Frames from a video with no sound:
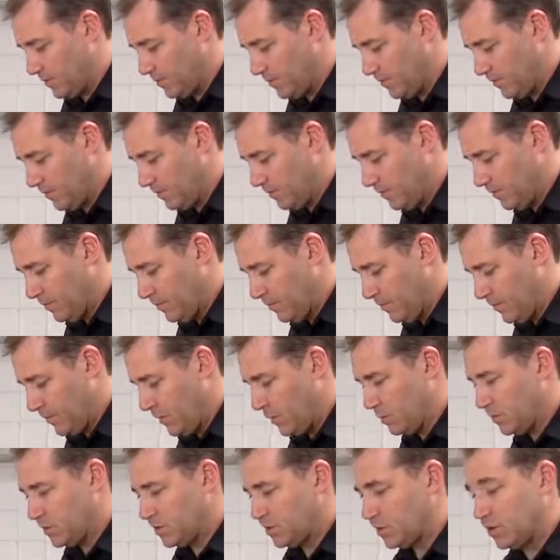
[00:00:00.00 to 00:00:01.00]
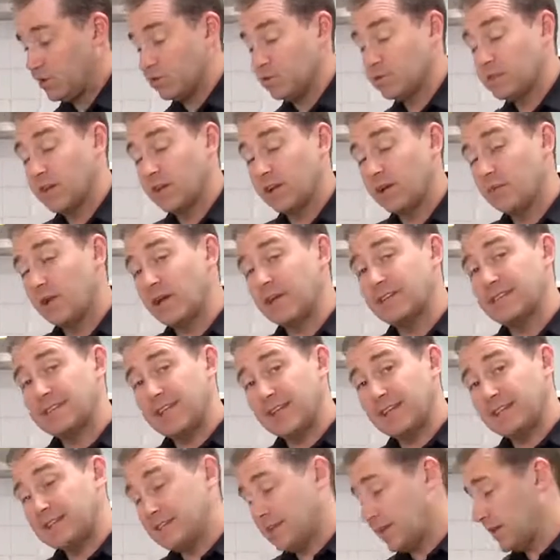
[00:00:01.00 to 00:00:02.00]
The machine will take about
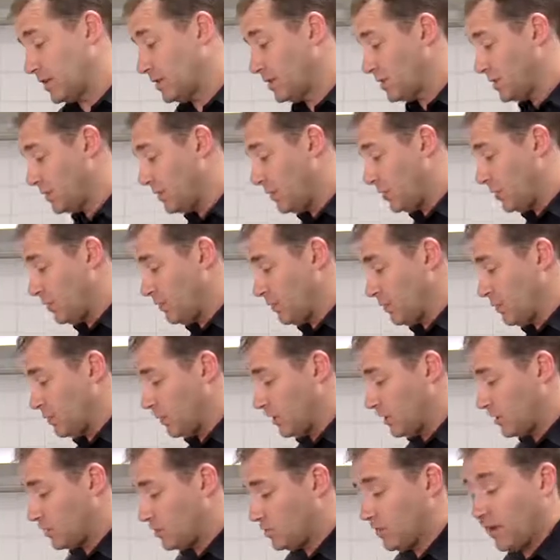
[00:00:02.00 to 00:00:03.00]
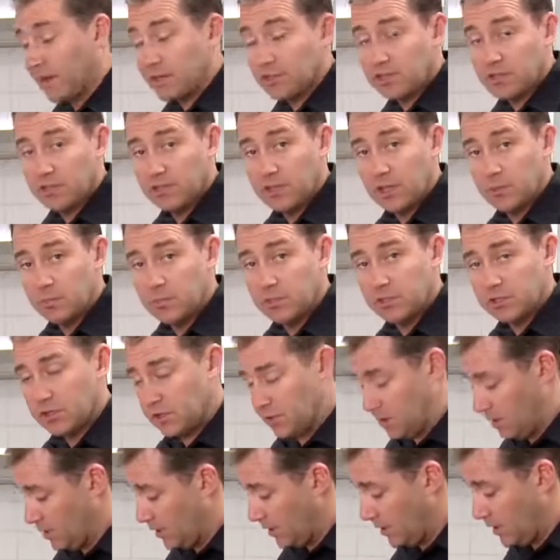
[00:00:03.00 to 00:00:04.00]
10 seconds to go from the extraction
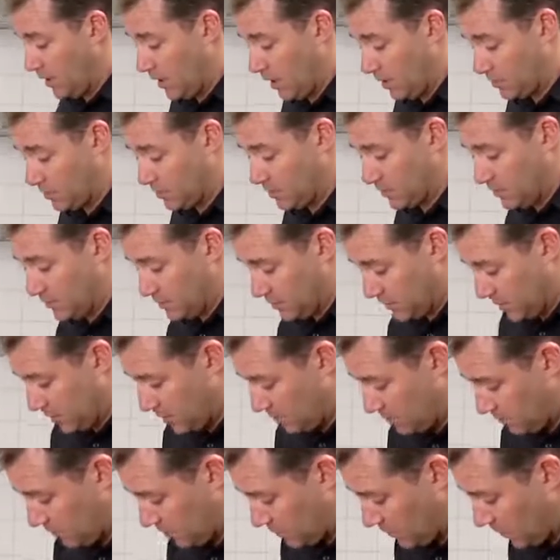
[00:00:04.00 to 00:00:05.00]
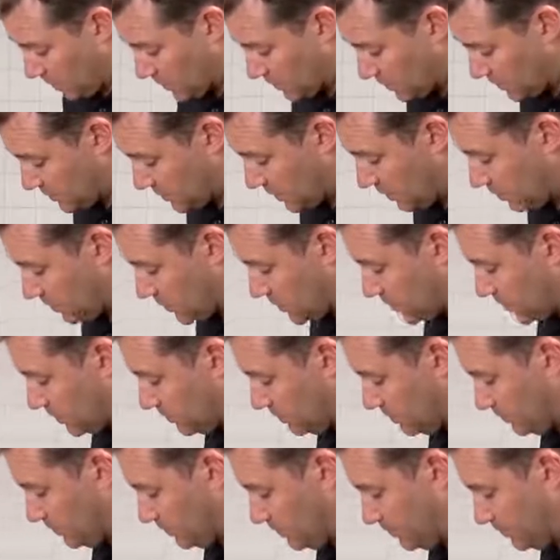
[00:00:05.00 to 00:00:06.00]
temperature up to the steam generation temperature.